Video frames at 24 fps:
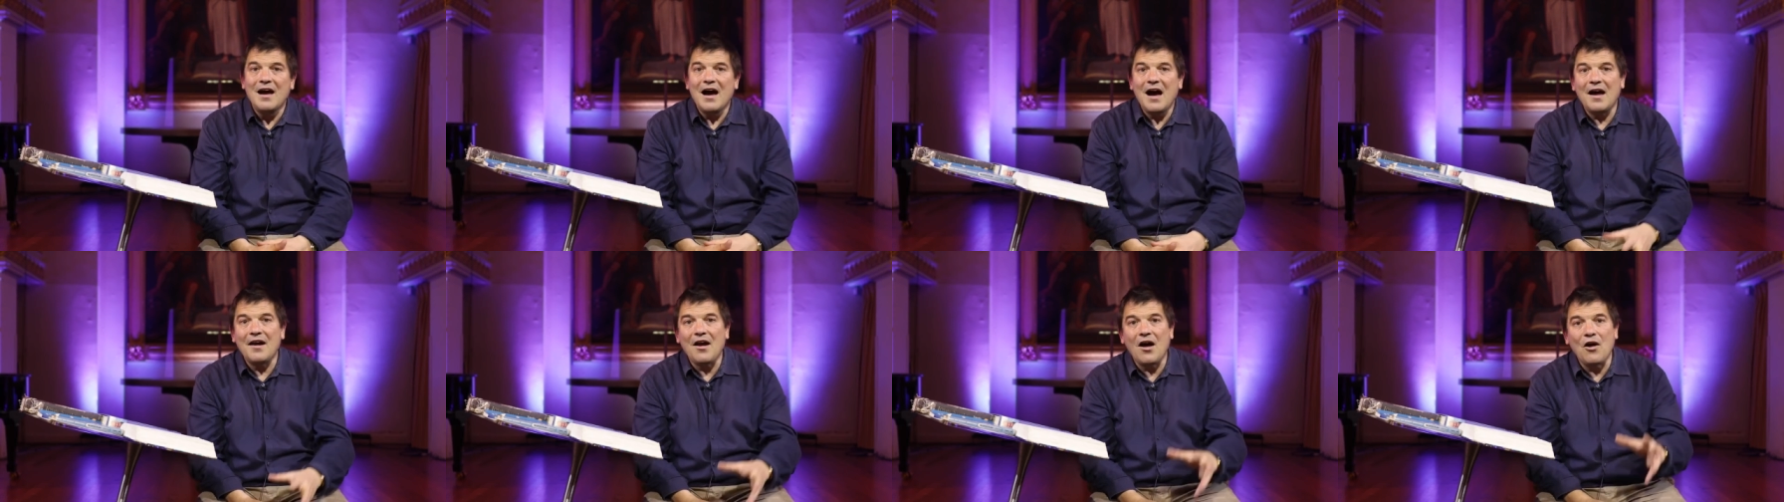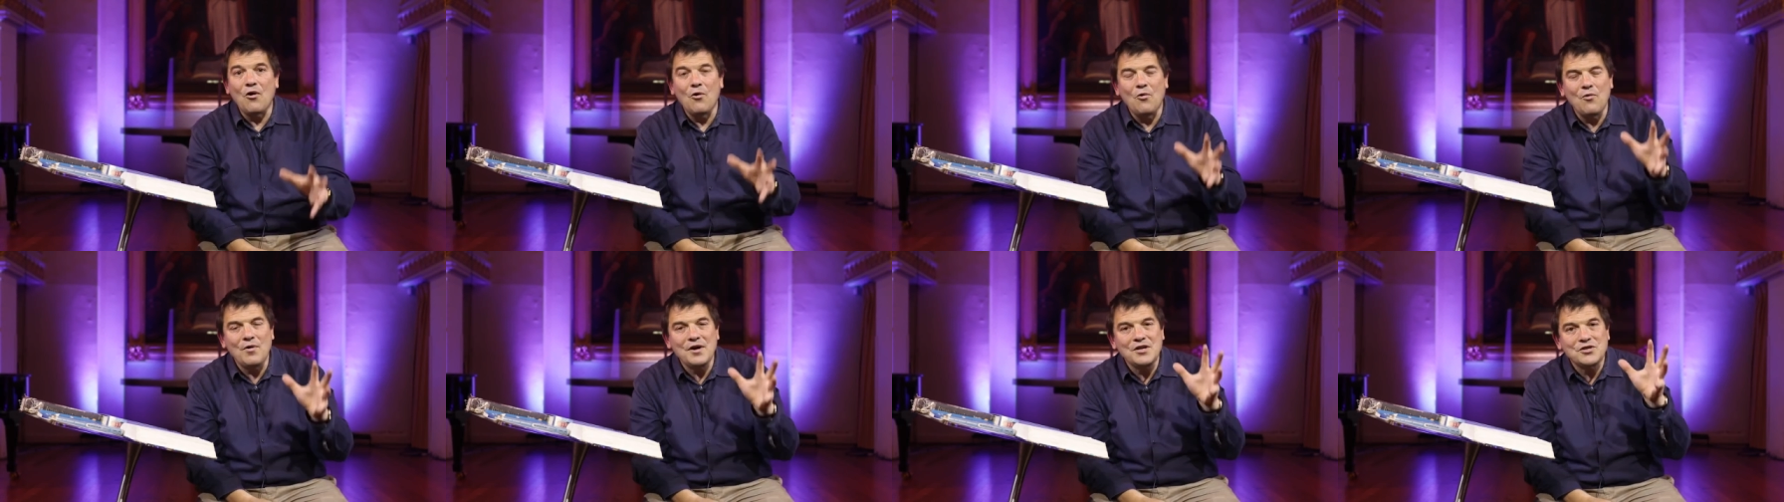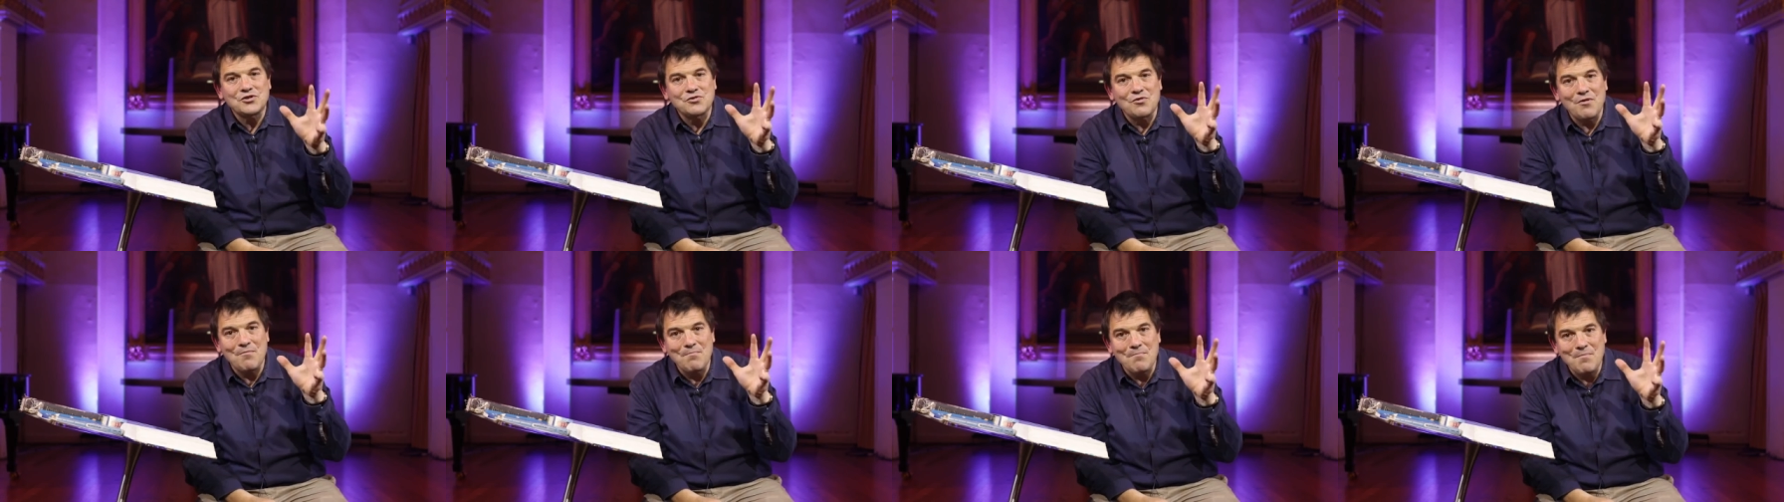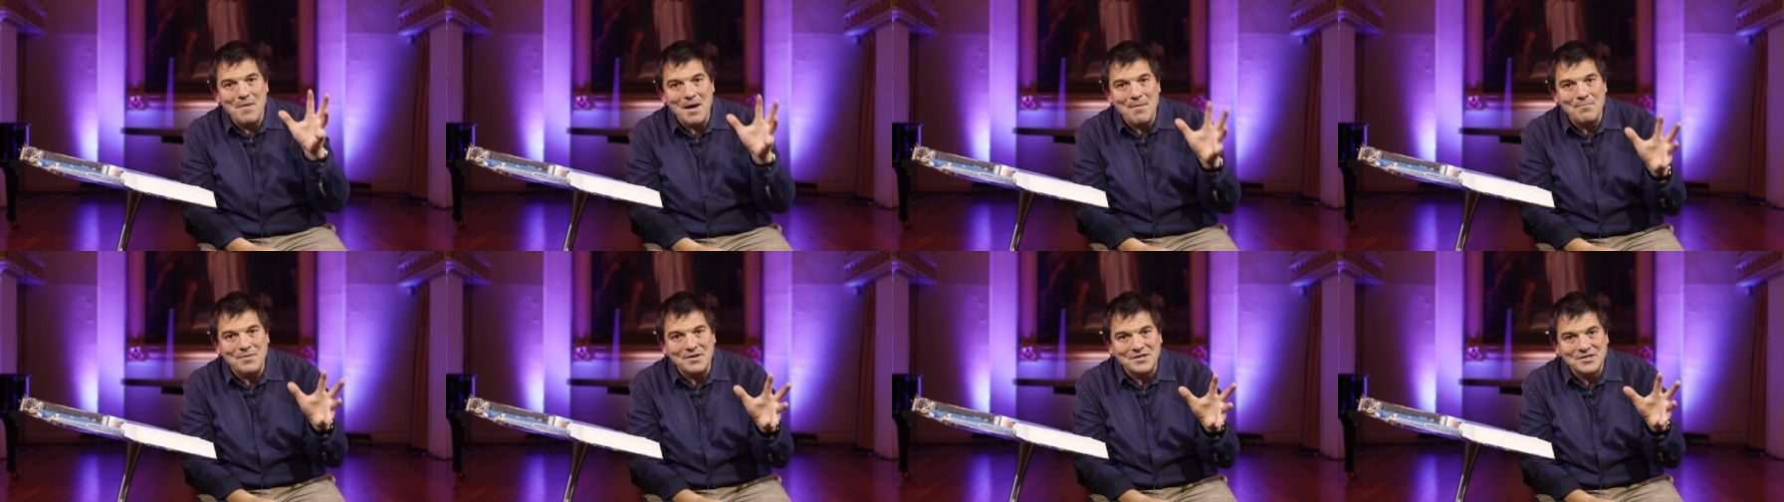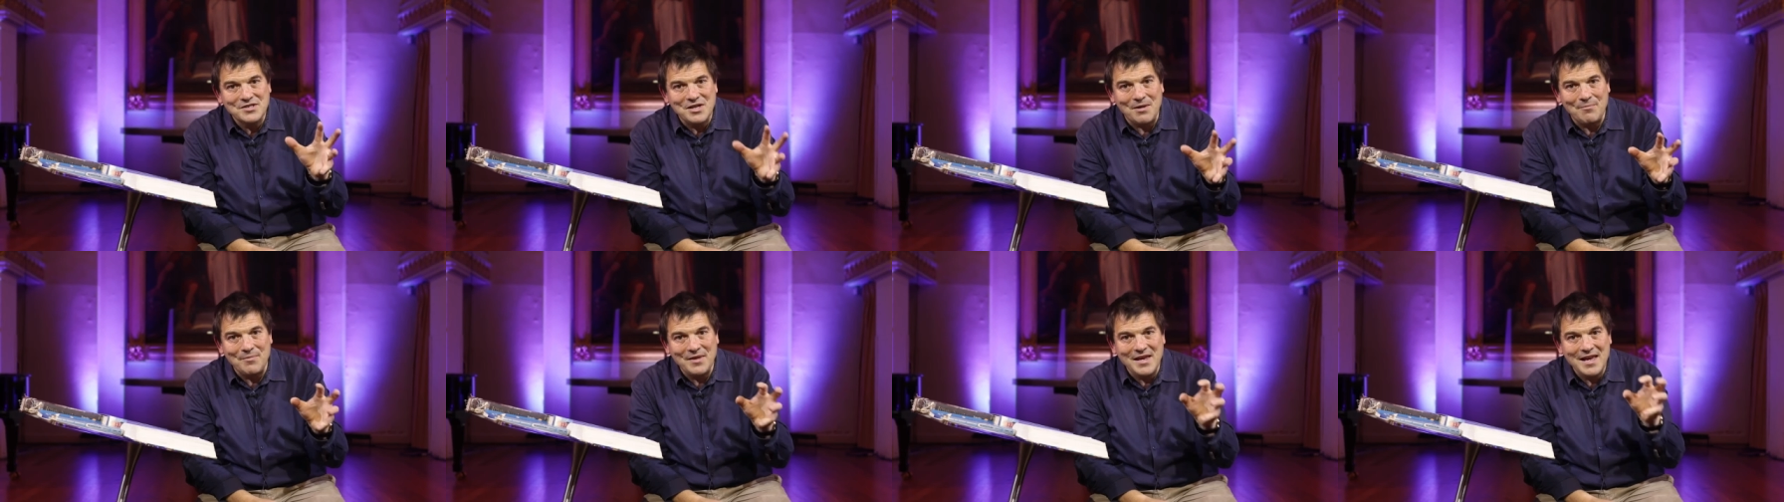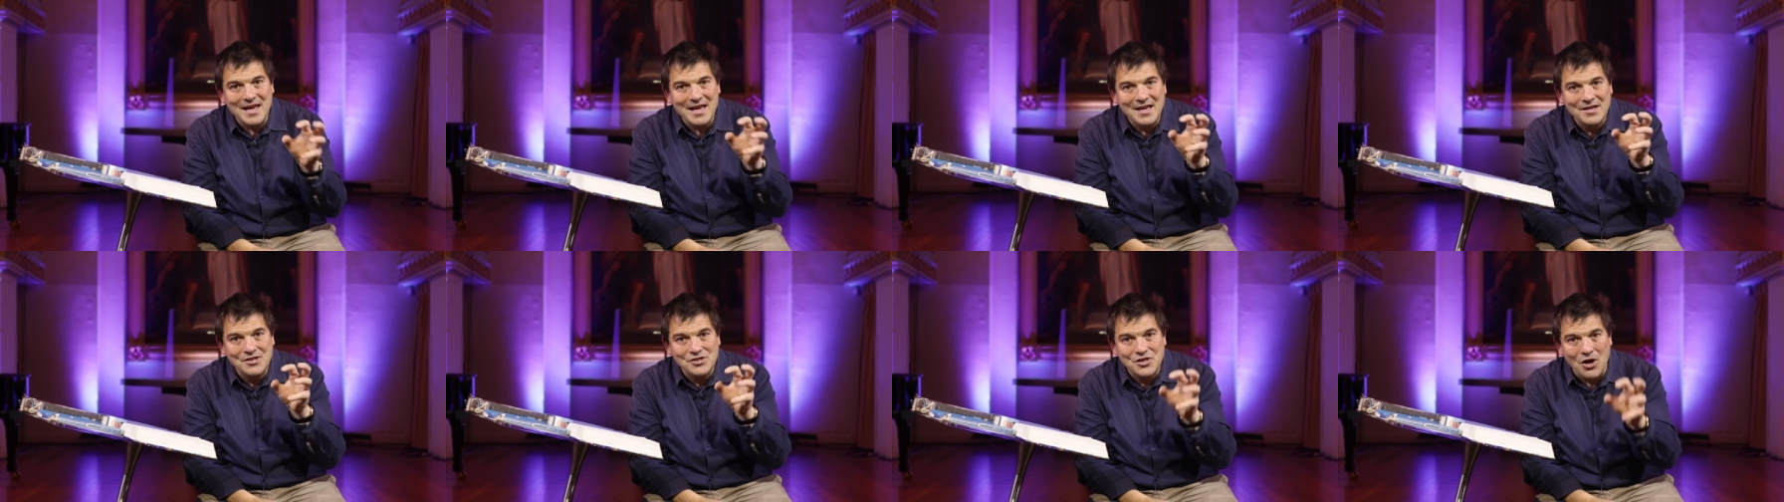and I'll always remember something
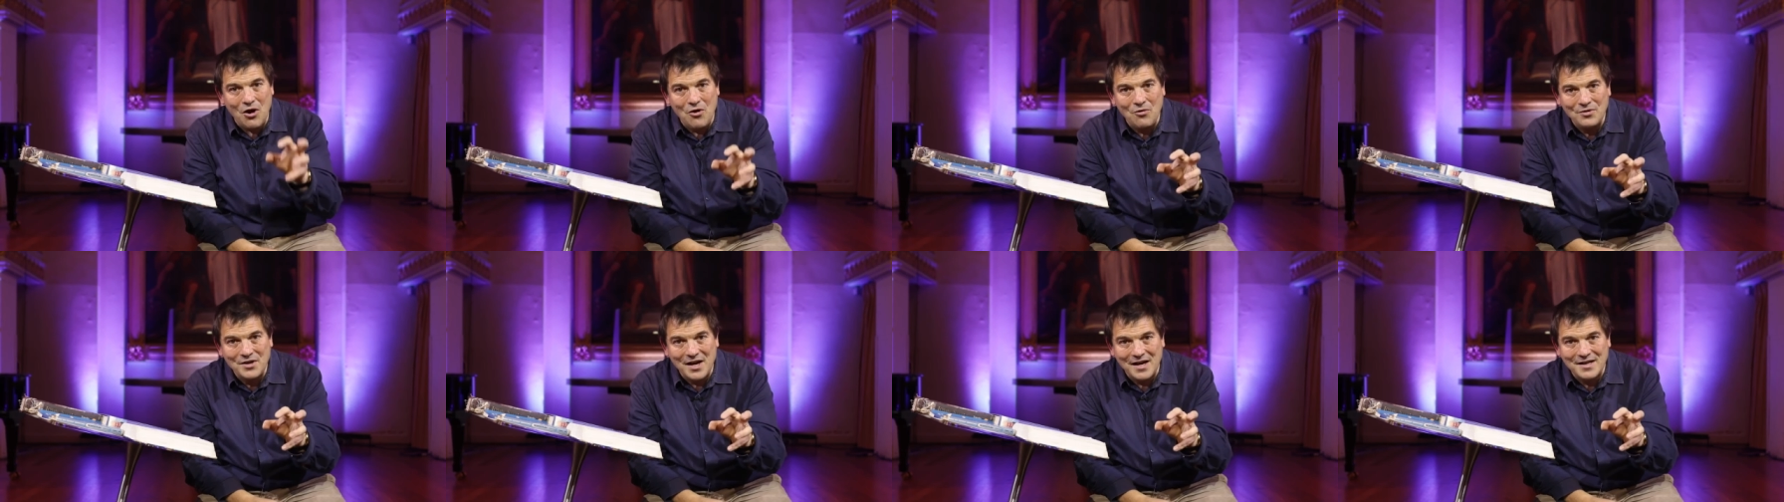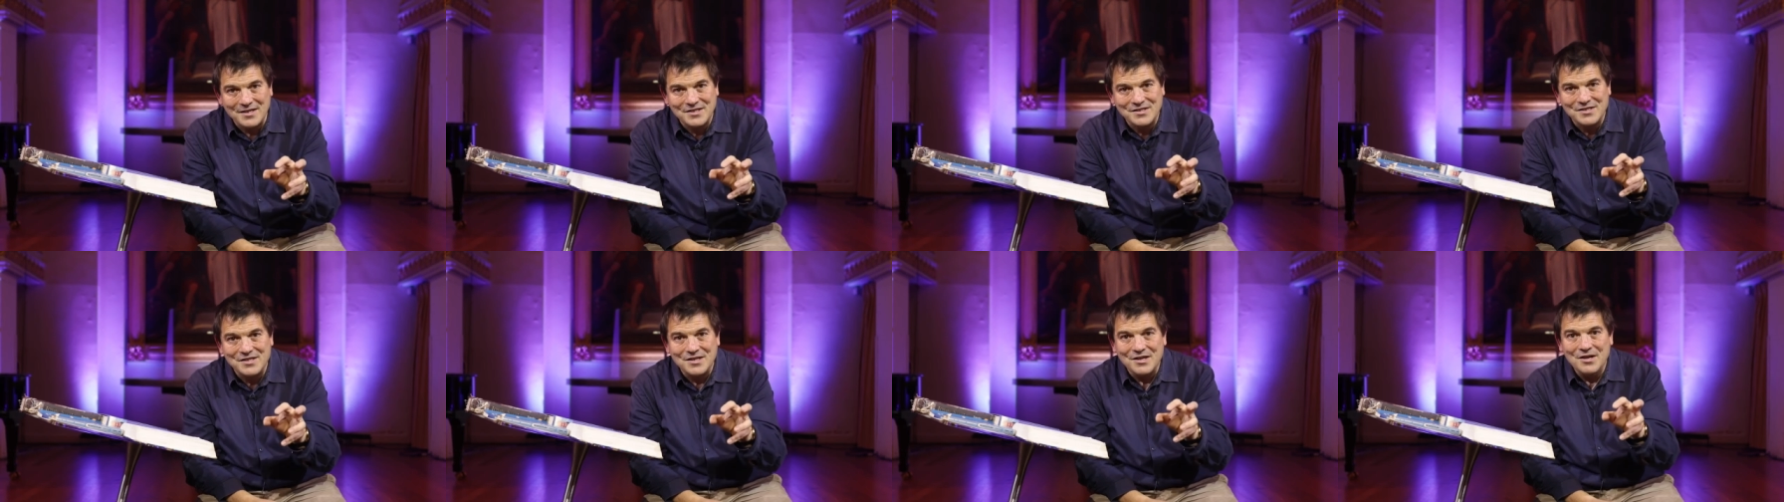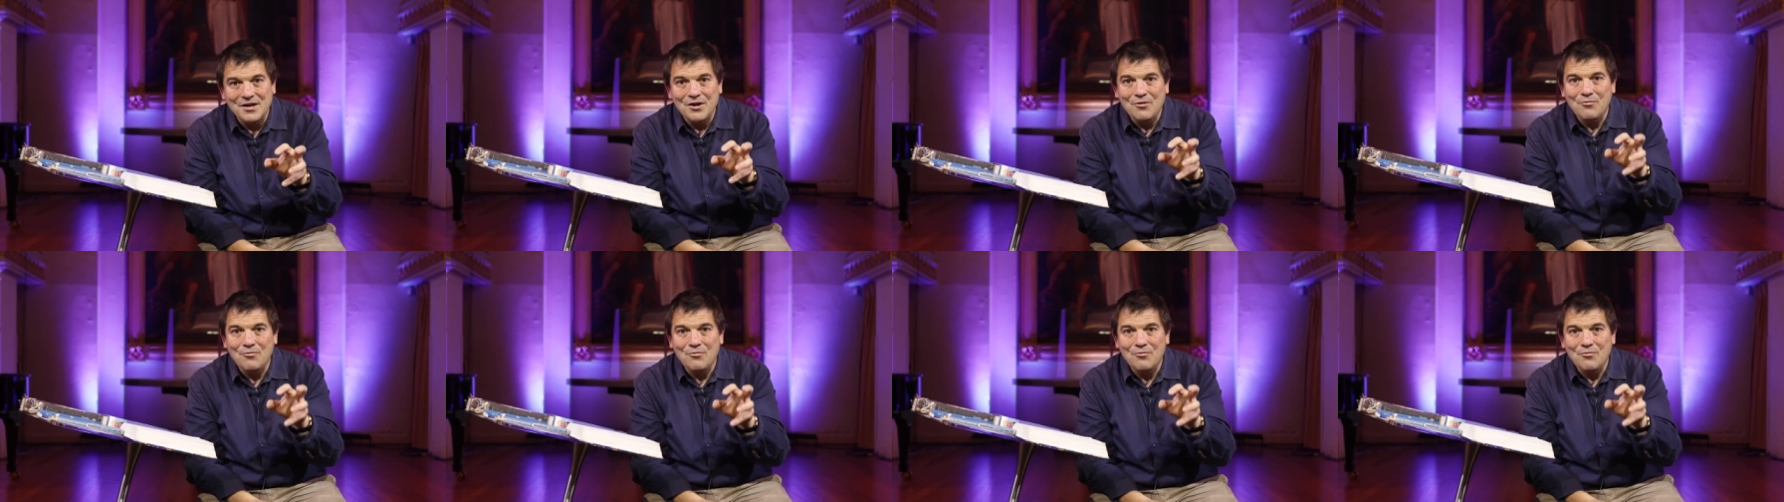he told us